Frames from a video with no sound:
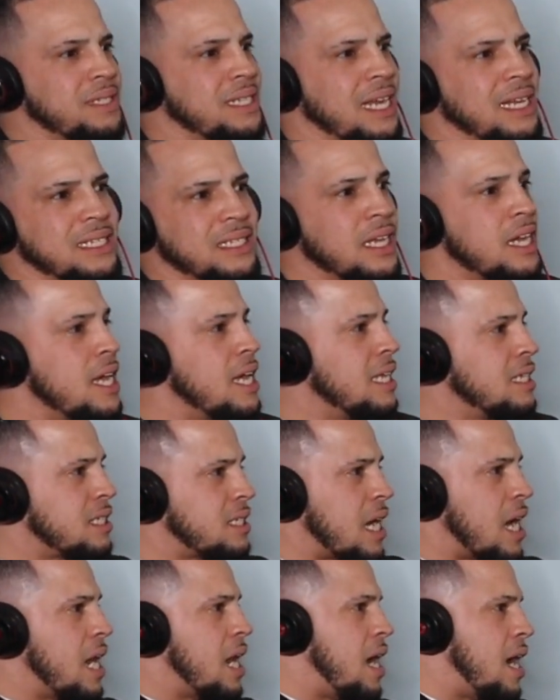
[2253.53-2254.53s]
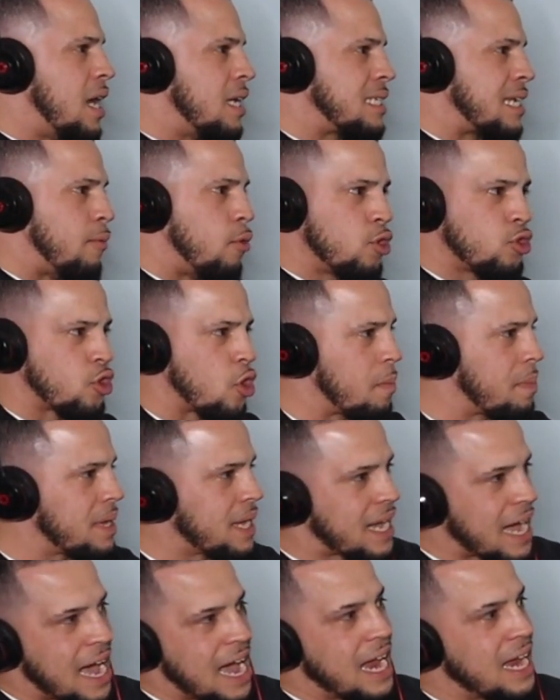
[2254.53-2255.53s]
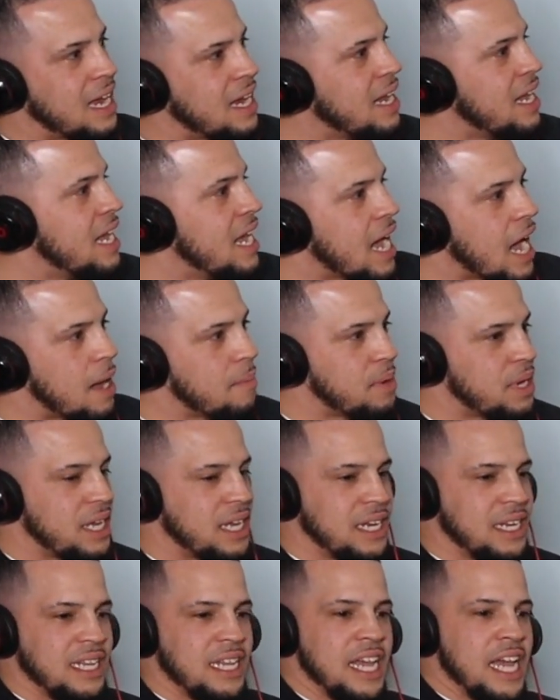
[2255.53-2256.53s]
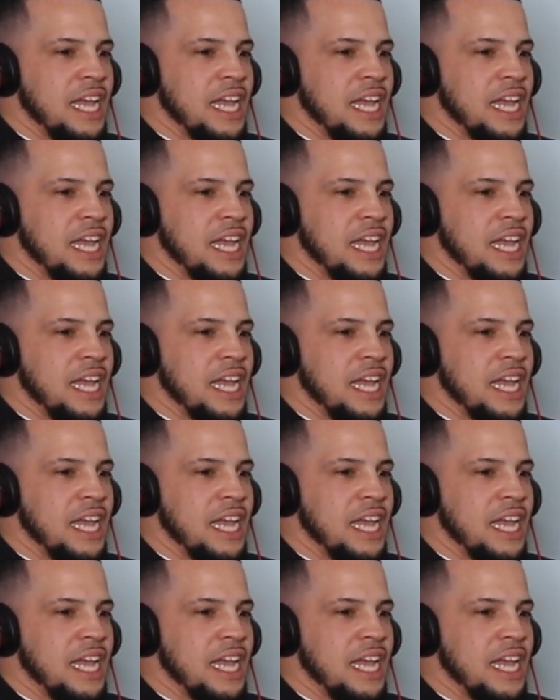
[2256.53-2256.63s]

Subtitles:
Sabor Tropical. I mean,